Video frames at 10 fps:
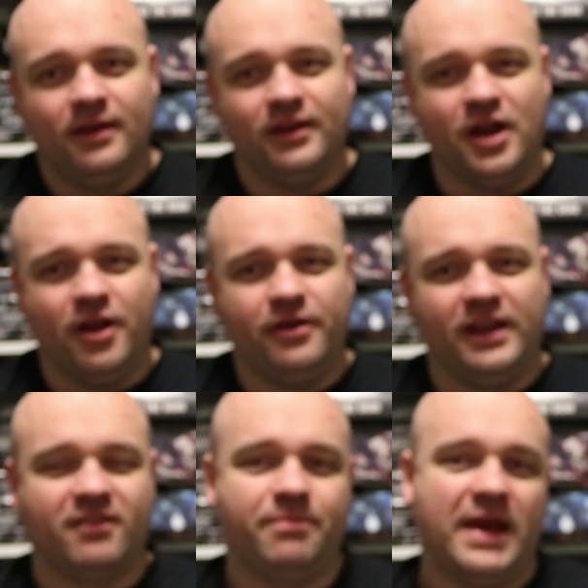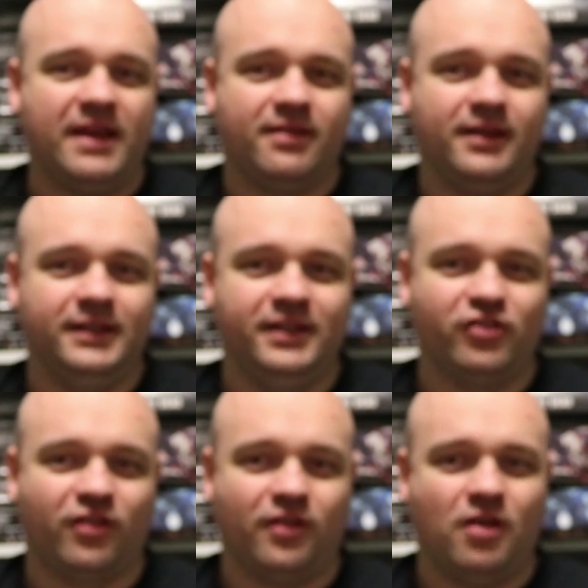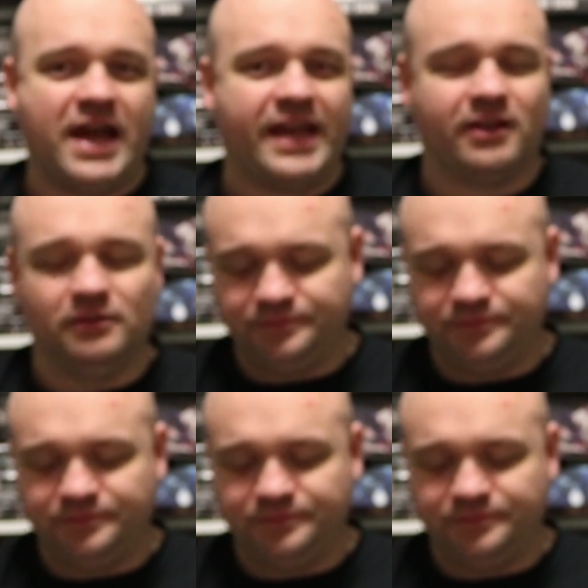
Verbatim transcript: You know, it's basically just like